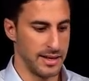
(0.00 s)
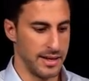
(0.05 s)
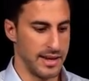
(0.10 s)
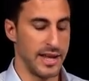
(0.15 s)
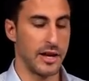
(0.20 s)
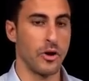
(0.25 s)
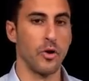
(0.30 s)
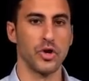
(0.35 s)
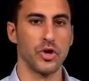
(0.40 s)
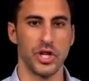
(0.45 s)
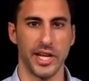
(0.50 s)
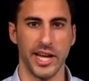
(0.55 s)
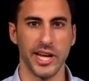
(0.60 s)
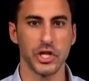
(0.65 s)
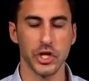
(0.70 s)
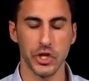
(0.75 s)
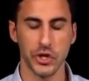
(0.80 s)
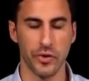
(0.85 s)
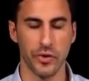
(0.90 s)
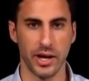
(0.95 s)

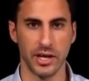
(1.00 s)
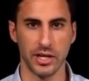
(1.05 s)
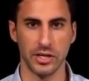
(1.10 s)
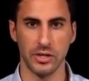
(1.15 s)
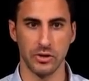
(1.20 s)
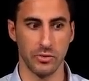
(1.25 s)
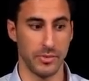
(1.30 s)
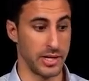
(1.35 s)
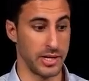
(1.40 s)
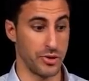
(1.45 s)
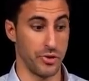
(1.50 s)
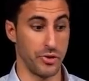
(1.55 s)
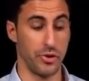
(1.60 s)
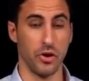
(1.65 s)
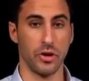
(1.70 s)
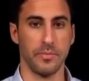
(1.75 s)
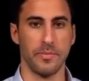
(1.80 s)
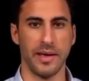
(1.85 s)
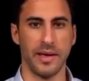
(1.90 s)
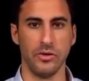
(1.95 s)
negotiation strategies to make sure you're
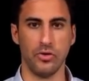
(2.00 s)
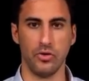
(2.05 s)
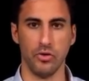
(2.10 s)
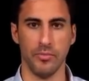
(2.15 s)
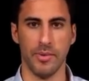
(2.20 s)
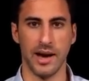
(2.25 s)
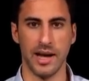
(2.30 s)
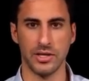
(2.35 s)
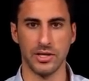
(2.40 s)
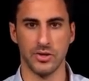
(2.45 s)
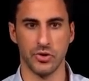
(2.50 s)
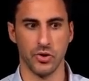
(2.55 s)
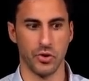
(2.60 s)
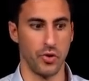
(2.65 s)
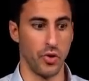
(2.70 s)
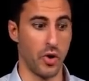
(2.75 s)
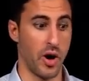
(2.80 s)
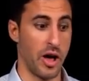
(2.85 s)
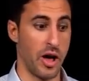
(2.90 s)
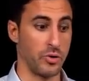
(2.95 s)
not paying too much, so
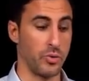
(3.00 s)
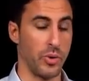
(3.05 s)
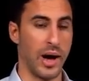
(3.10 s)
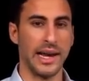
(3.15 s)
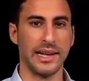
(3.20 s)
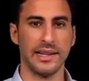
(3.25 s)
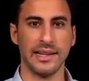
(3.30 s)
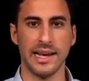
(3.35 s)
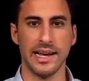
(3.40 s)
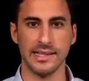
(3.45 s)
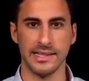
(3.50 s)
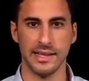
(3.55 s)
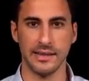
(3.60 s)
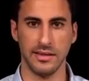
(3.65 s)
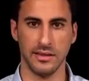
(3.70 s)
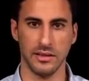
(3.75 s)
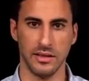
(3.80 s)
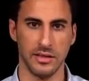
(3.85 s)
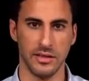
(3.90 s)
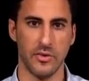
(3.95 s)
you know how to analyze the
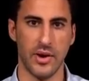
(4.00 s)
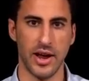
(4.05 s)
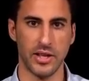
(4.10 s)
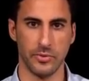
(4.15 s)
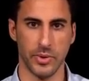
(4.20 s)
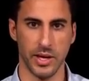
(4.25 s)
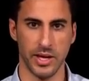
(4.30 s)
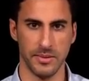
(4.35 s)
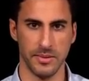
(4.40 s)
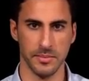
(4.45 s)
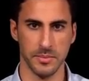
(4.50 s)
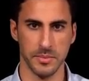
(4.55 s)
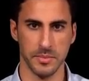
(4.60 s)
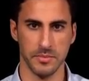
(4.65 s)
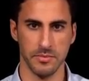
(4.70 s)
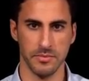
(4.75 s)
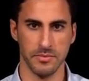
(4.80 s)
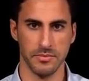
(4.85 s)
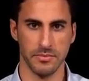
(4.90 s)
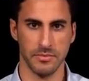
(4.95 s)
deal the right way.
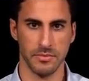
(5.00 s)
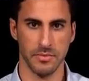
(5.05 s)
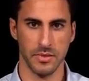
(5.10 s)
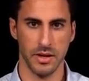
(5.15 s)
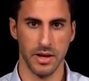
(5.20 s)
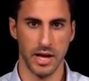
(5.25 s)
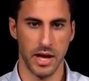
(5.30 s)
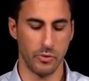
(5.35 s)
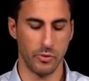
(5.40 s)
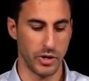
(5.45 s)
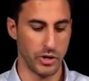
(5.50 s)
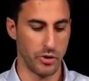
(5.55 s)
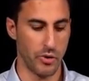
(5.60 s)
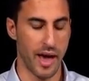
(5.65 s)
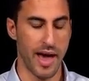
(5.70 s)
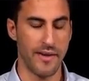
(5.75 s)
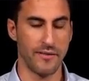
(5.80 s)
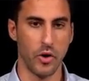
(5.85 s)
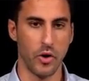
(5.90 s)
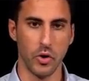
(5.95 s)
And when you
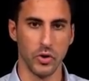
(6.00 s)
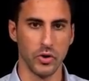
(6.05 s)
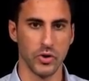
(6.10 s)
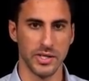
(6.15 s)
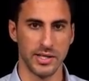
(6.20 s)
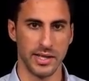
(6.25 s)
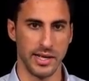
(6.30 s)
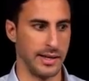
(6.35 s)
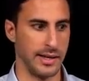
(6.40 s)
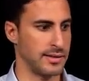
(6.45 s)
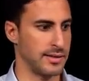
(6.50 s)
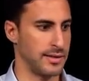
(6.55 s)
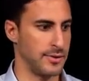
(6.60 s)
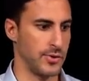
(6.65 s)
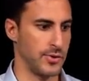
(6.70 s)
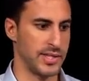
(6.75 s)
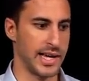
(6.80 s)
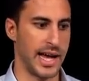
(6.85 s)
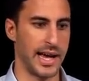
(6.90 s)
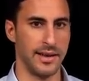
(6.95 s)
have all those things,
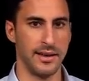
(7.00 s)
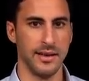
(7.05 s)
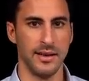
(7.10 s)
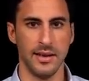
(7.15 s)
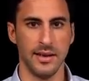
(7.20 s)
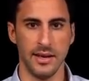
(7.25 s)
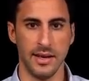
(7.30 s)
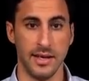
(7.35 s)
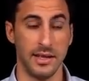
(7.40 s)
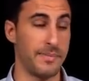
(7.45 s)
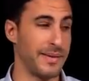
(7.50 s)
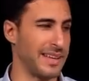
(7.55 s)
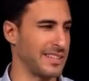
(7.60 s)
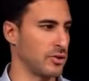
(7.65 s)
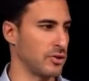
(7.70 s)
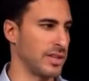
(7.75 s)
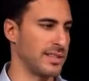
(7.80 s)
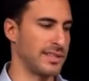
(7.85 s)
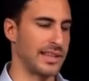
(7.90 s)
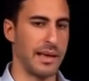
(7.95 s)
you sign. It depends
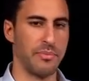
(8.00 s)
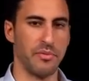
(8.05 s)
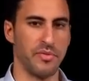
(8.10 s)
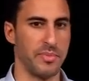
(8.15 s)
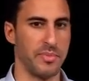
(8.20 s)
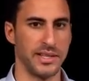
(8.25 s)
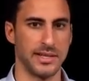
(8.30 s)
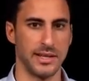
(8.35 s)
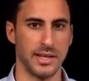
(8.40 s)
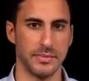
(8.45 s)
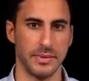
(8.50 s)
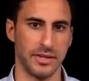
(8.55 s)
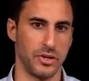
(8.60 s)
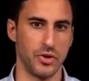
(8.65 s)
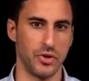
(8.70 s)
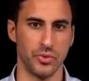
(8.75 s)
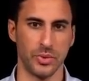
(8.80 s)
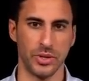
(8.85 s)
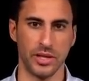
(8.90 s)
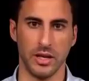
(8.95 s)
on this type of business, but
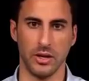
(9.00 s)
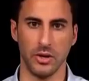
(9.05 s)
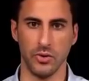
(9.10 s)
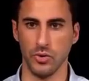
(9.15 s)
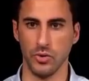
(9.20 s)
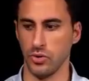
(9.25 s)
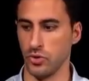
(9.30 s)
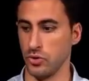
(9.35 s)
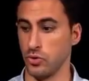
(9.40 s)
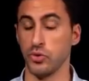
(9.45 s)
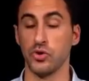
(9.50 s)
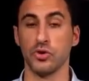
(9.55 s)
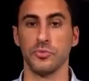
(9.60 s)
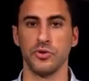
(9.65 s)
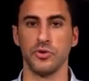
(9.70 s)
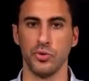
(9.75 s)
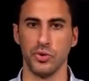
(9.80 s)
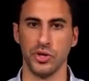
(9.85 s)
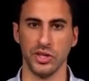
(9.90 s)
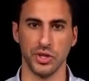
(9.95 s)
usually you do
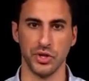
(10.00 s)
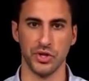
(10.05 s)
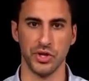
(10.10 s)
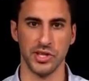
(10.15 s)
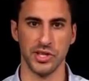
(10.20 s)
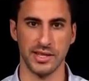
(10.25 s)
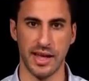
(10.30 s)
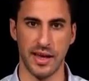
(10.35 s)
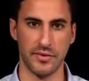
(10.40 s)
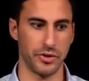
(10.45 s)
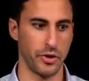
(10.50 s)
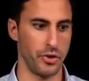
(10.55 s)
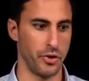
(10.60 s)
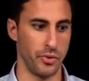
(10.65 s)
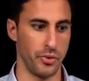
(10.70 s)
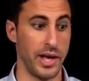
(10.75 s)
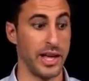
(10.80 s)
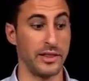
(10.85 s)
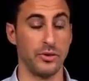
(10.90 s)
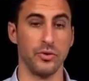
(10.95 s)
some due diligence after
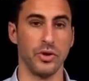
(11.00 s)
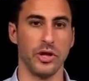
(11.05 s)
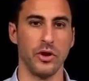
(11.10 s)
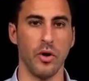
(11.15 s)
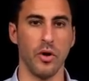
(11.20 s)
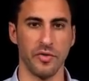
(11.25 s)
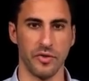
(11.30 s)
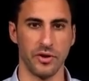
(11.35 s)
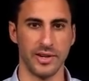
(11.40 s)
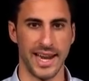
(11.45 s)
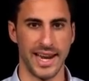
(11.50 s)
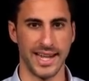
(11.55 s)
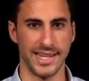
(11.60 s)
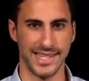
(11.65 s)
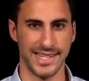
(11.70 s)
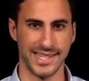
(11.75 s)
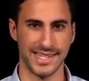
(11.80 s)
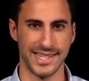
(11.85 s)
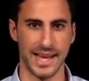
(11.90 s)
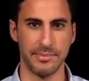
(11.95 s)
you get to an offer that
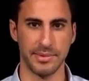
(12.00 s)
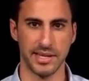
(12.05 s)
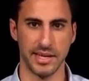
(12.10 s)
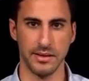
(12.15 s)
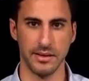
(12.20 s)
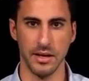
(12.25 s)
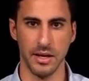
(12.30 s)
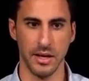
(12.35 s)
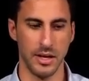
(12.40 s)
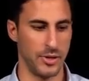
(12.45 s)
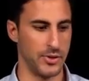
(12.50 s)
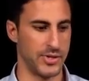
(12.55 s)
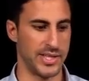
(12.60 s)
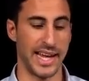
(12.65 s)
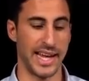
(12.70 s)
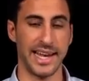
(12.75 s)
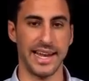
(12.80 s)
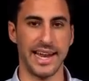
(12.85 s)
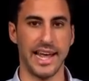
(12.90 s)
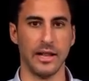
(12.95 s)
is accepted. You
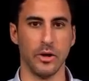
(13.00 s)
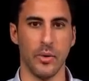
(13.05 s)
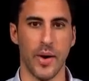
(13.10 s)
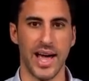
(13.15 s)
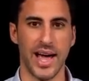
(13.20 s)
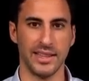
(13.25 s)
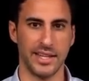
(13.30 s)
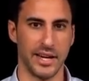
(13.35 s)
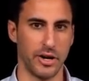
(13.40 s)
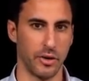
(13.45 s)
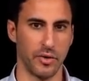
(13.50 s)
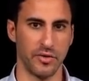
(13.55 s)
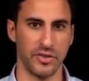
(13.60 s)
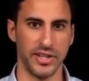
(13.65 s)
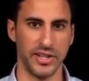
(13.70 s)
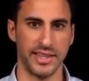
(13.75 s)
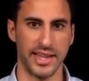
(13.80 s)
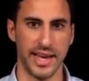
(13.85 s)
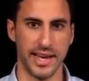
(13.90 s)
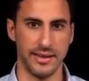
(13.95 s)
sign an LOI, letter of
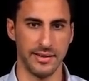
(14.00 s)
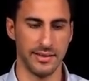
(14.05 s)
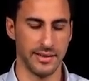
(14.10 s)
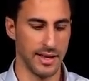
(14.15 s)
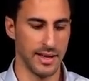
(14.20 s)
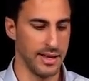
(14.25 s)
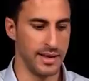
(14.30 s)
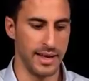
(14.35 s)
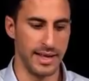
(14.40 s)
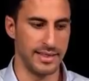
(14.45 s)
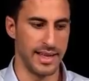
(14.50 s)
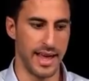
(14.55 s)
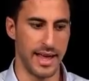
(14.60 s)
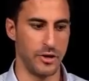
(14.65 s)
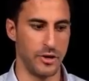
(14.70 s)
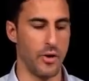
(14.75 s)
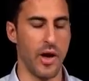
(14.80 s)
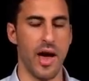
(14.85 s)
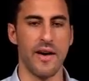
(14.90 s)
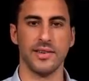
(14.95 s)
intent, and
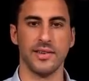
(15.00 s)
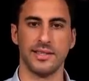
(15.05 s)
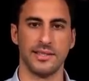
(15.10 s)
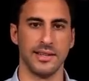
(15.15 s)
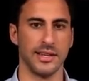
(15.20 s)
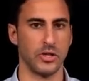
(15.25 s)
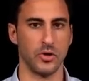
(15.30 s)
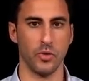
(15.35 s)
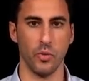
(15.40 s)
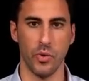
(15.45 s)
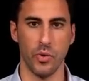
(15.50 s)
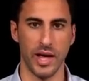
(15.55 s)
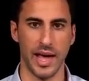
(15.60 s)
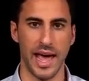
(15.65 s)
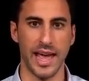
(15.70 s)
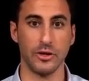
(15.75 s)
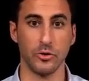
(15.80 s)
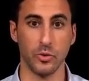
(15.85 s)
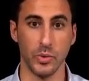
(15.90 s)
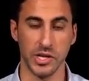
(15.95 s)
then you have a 6 to
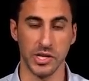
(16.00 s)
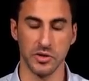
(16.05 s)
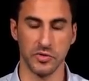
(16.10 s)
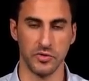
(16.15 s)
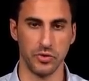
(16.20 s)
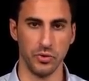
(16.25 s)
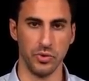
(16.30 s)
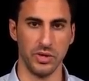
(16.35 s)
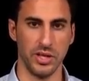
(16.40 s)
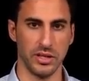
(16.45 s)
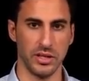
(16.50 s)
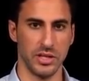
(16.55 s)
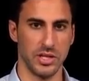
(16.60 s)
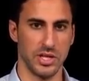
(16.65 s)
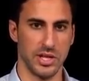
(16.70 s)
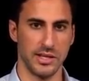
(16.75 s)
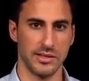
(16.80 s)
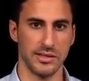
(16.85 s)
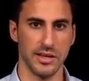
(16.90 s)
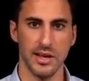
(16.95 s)
8 weeks of due
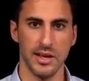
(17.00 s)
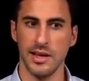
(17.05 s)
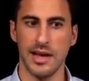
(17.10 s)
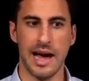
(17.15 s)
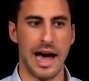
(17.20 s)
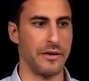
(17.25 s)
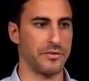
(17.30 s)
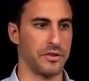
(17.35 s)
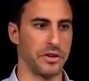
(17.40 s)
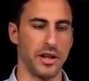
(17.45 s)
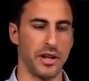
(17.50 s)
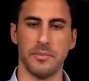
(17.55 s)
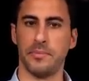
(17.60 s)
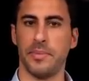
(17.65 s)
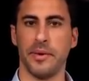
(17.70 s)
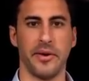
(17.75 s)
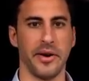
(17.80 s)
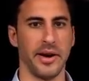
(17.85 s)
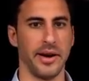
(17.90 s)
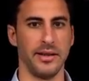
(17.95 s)
diligence. After that
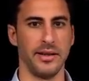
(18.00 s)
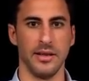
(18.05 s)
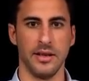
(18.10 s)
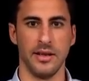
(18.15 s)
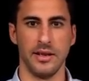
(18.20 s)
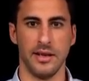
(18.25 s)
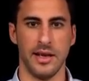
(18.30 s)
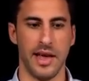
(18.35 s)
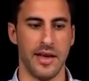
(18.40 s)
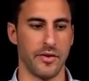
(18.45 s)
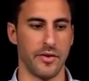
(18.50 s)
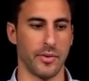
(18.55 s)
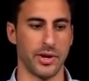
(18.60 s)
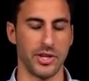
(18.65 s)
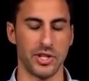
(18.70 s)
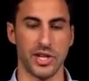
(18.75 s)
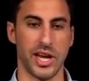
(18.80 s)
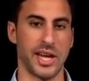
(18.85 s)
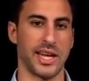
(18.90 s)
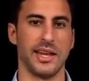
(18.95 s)
period,
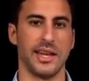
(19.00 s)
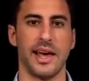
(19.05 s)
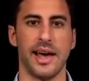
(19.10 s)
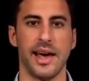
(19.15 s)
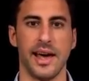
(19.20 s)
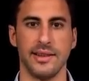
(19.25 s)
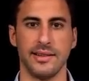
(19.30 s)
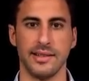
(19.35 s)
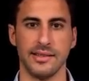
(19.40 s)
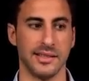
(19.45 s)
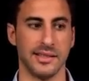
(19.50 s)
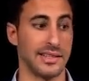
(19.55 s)
everyone's shaking hands.